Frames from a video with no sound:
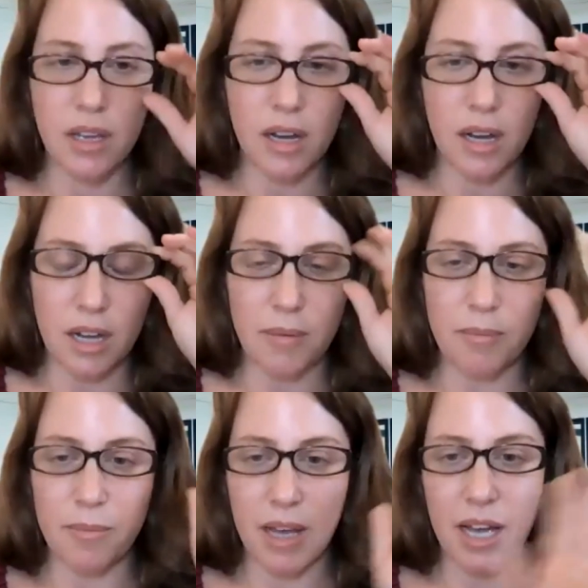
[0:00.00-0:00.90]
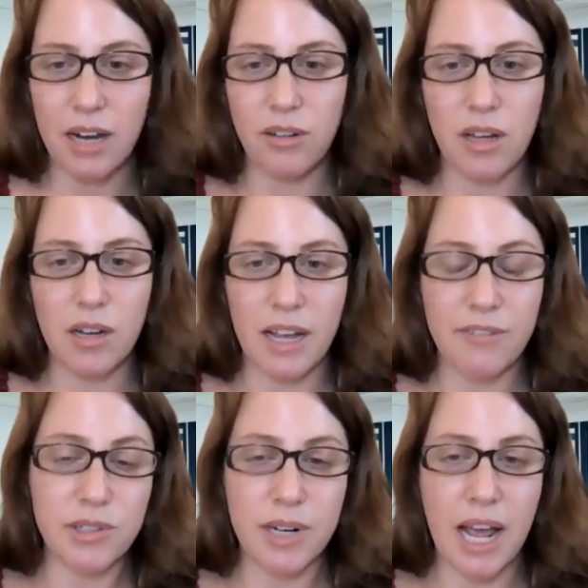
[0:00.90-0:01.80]
How long
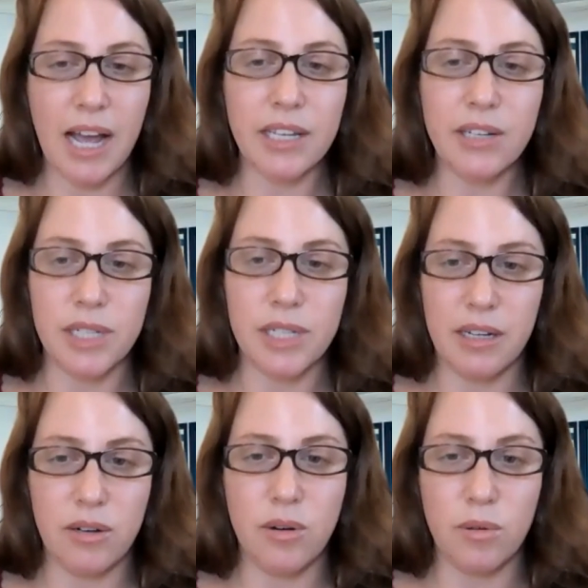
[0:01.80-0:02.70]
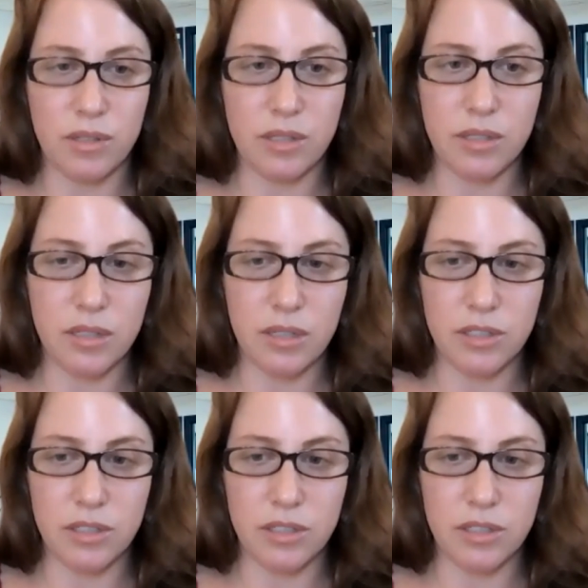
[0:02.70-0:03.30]
after an Accutane course